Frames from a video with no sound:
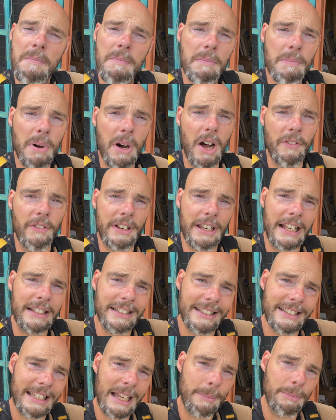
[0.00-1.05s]
Perfect, that
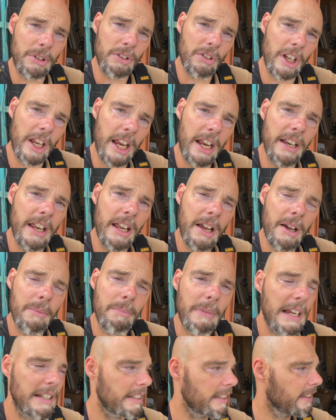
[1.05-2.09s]
just taps it in, makes